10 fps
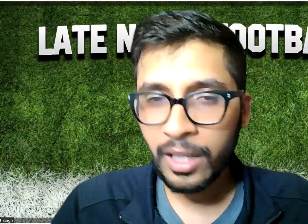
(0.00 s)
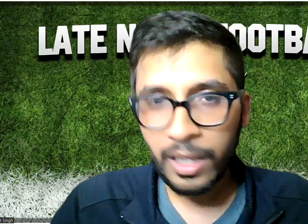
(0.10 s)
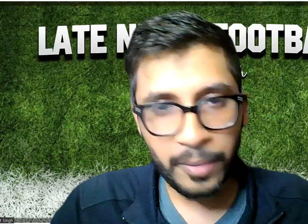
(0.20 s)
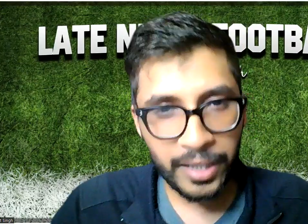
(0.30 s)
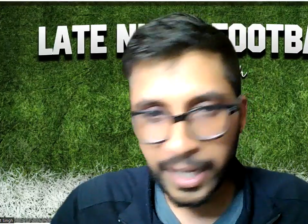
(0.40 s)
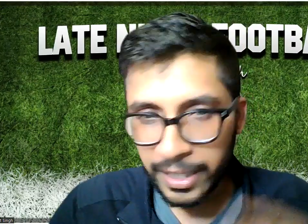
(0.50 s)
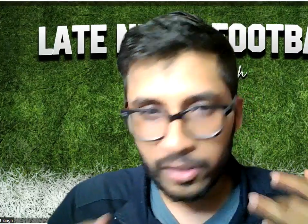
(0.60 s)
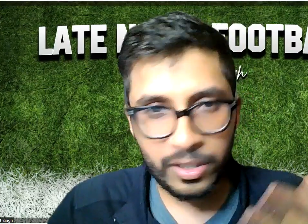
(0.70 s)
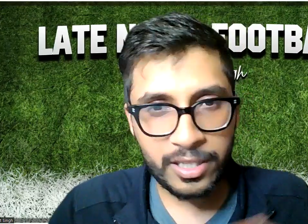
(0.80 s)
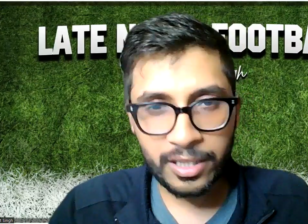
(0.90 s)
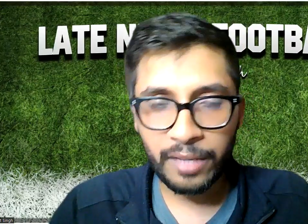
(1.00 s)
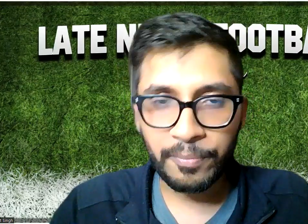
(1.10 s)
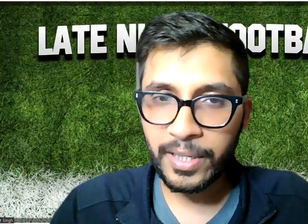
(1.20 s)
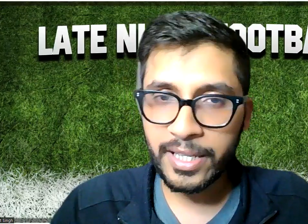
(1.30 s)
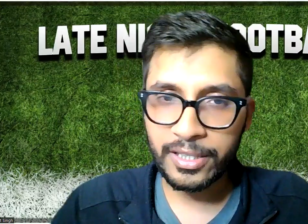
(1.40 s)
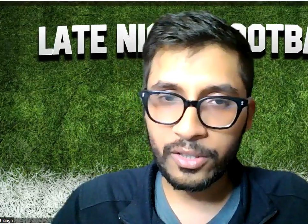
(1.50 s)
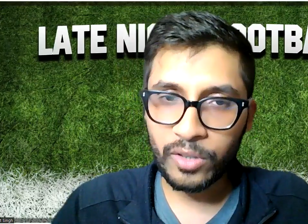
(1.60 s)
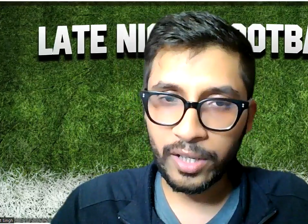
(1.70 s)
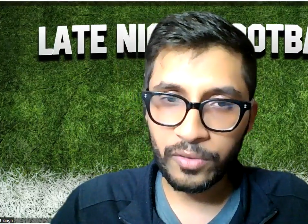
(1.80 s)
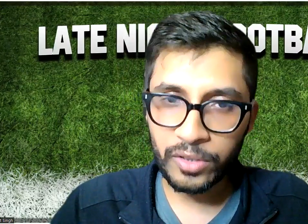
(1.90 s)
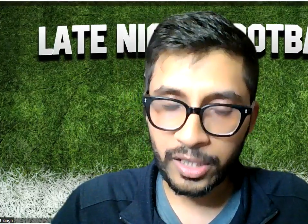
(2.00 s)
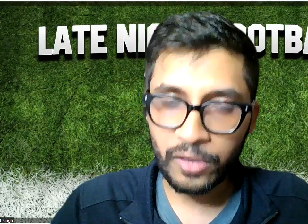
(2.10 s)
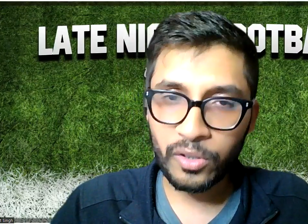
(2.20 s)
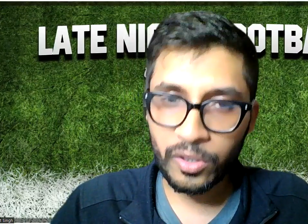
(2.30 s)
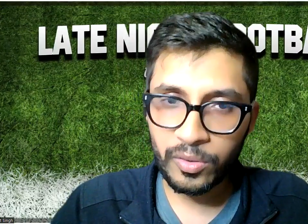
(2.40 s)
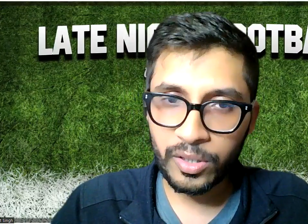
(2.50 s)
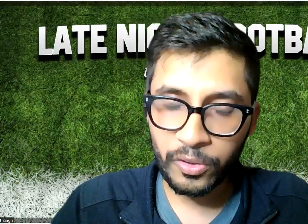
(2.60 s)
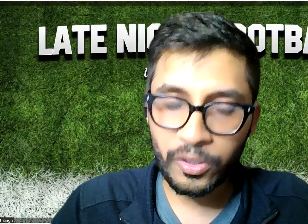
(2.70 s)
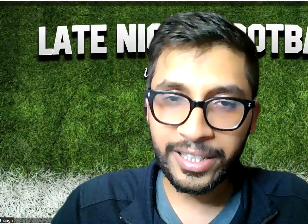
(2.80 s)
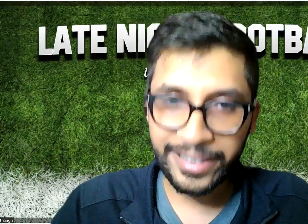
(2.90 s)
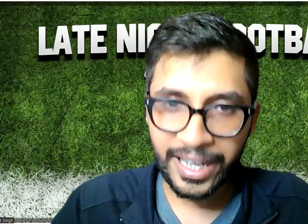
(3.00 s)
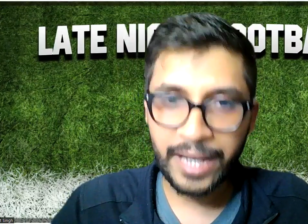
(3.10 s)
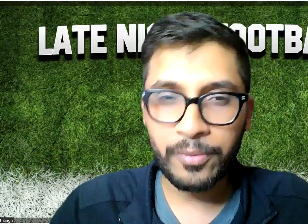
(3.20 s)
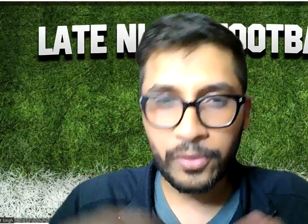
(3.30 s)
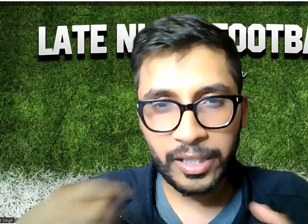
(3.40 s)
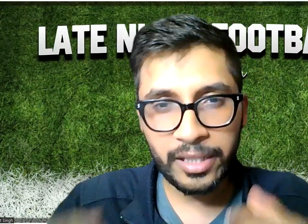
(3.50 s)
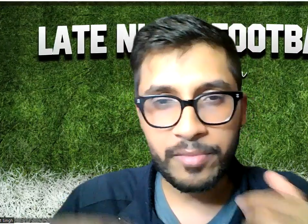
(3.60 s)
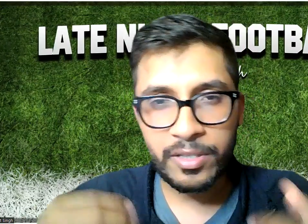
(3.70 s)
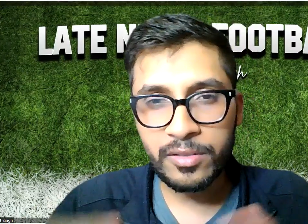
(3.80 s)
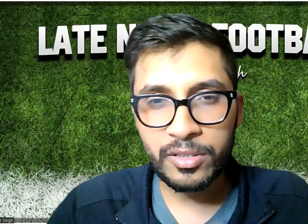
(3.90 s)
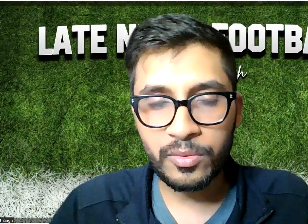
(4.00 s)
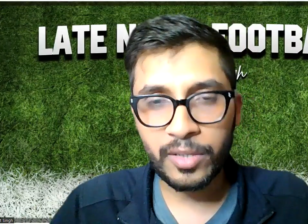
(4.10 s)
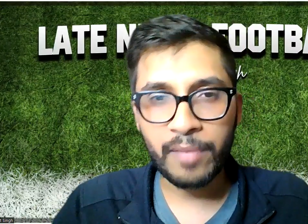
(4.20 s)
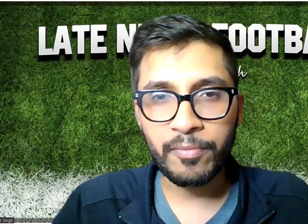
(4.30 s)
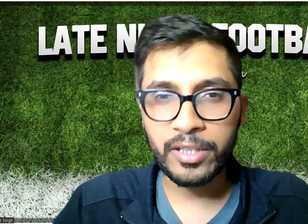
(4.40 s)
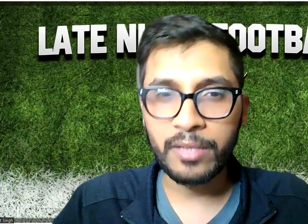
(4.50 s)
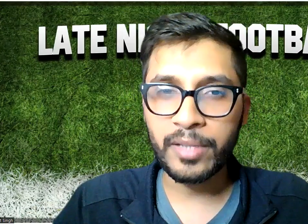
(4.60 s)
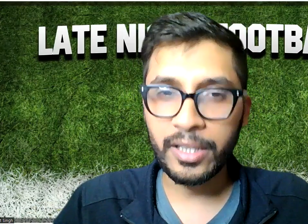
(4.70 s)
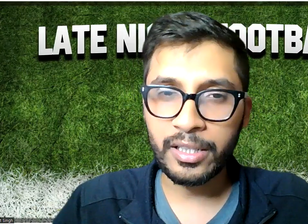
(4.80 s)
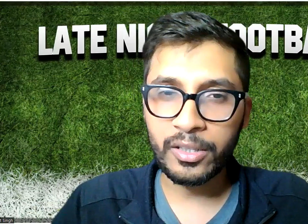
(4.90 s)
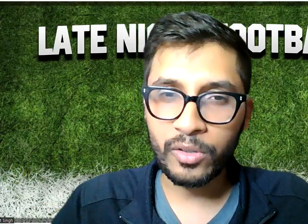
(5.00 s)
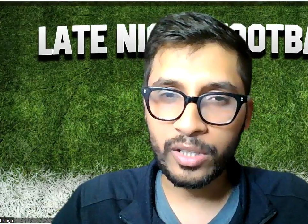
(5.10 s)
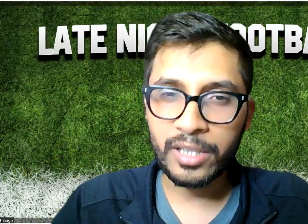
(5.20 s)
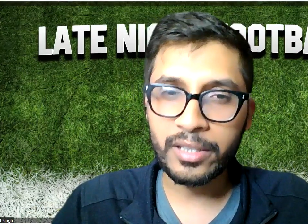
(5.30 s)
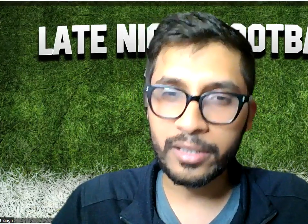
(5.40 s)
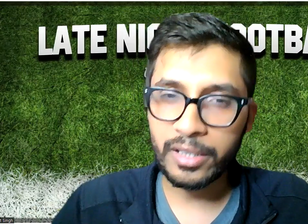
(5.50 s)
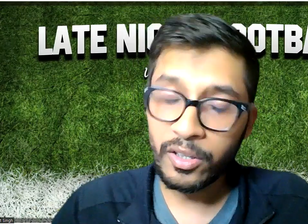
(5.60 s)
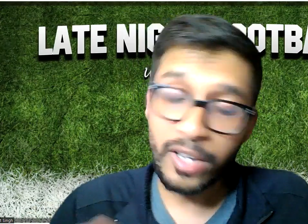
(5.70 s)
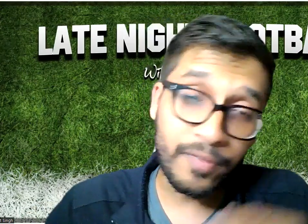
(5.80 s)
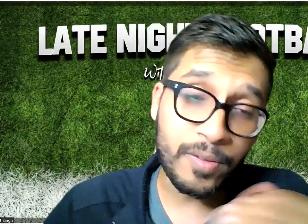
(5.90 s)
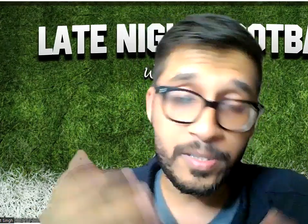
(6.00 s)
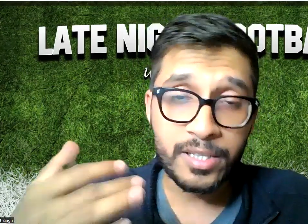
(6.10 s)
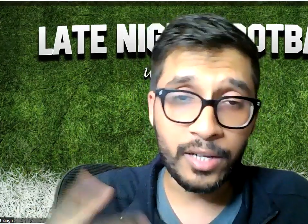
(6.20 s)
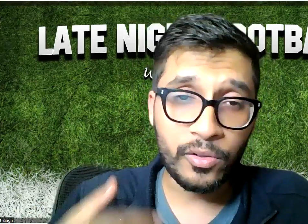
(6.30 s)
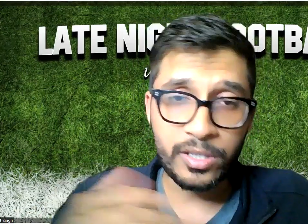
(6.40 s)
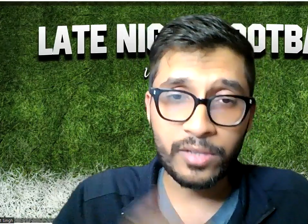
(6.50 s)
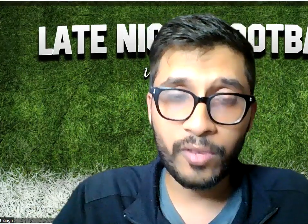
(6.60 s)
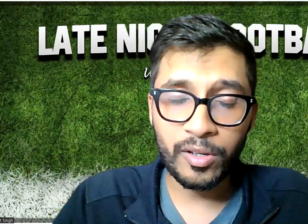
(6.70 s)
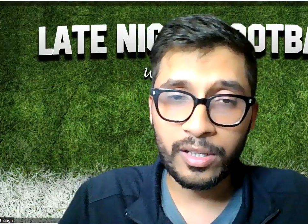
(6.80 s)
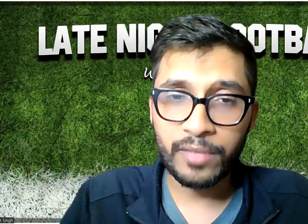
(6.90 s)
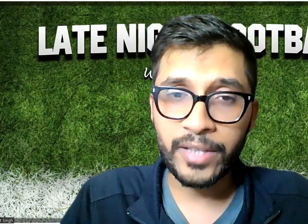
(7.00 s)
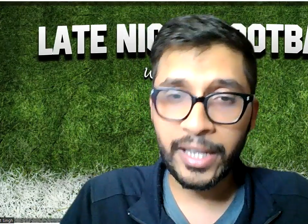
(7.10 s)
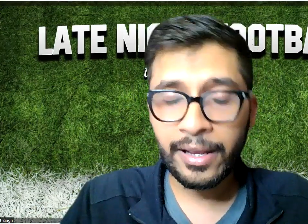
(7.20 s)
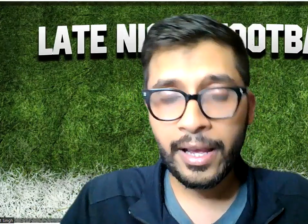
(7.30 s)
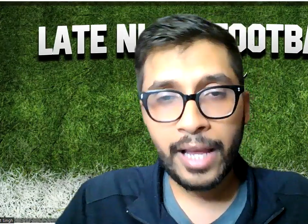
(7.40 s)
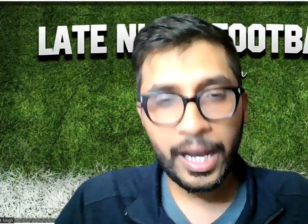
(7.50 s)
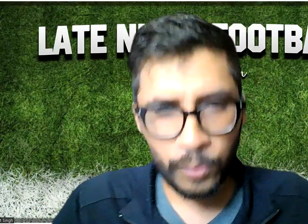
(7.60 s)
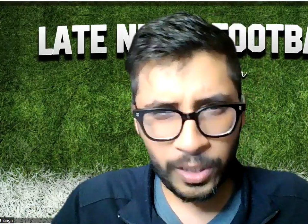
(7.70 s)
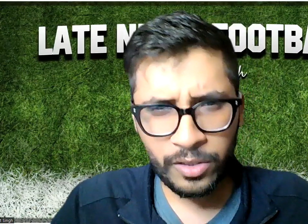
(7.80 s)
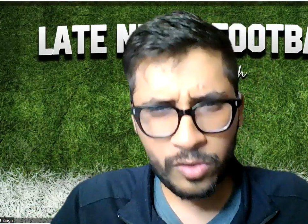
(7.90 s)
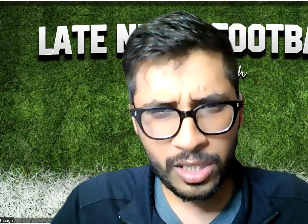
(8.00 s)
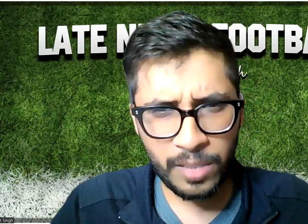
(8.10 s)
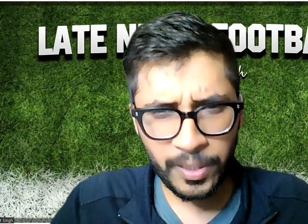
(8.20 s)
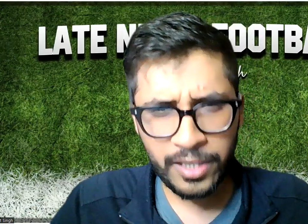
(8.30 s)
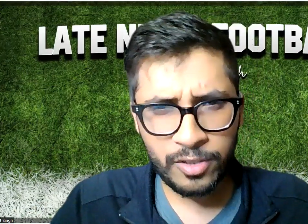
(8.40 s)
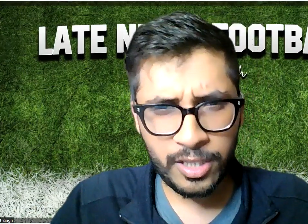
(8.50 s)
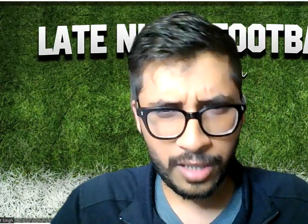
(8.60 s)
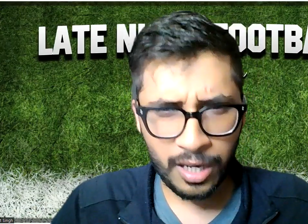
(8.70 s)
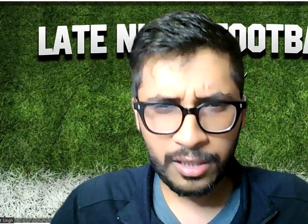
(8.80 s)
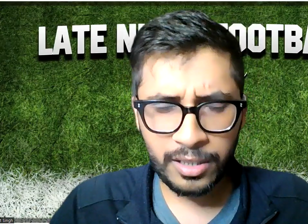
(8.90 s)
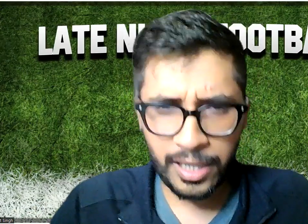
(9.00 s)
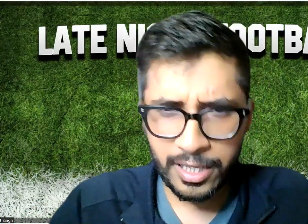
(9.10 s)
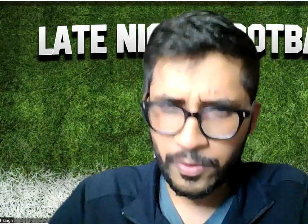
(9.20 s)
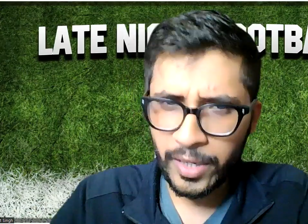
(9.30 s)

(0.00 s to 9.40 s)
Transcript: But again, these are young players. They're gonna need time to get themselves into game rhythm, and they're gonna have ups and downs, and you've got to live with that. I would like to see Pellistri start against